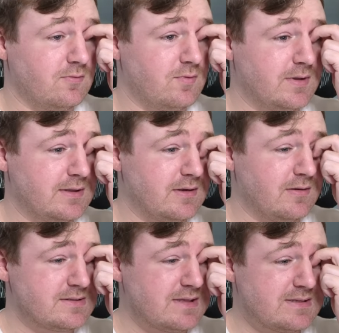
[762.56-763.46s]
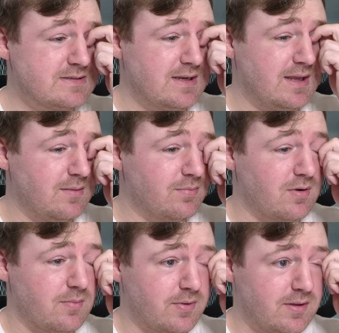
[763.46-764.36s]
would like to know how to say his name
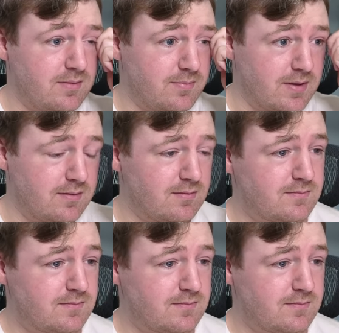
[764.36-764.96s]
properly, but...